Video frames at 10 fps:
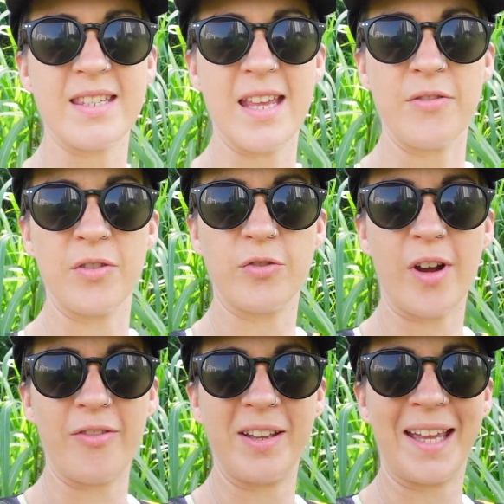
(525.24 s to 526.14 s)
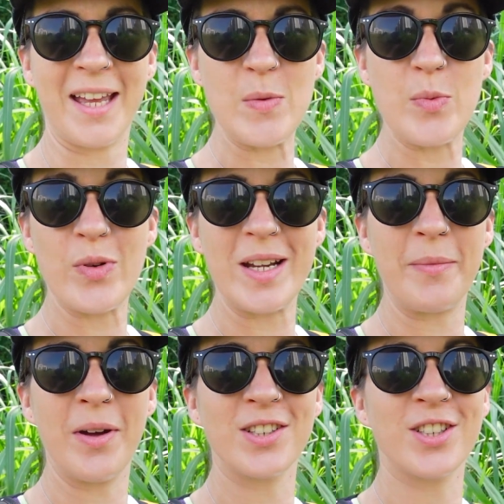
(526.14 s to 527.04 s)
sound of traffic has pretty
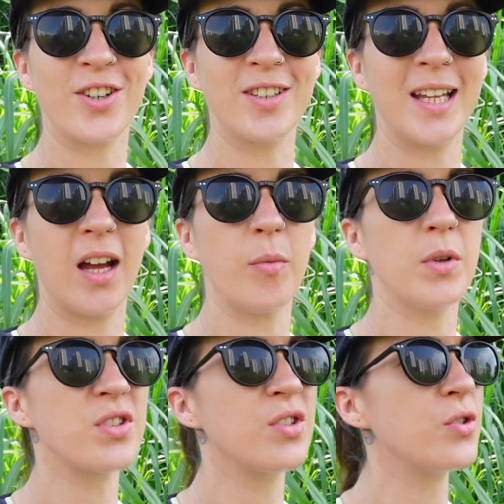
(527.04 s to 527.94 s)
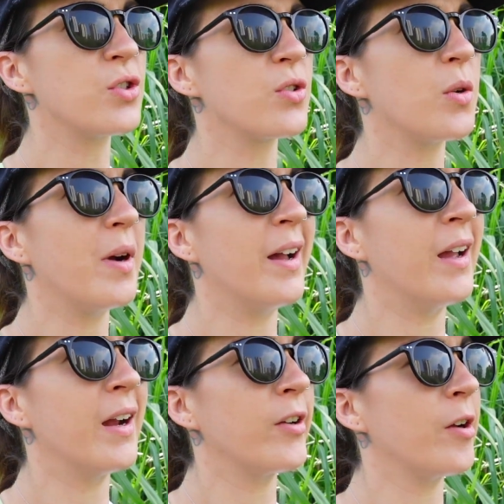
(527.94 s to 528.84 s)
much gone now. I'm not too sure what
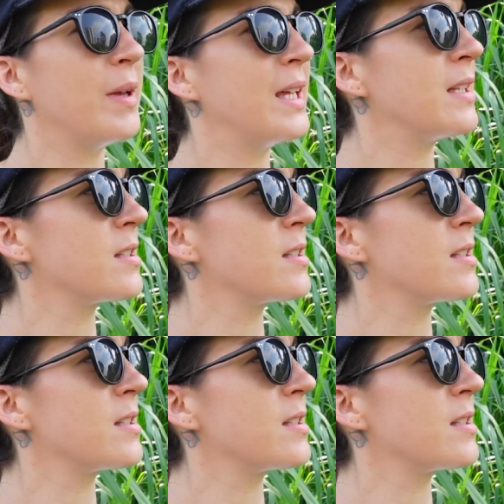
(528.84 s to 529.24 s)
area I'm in. There's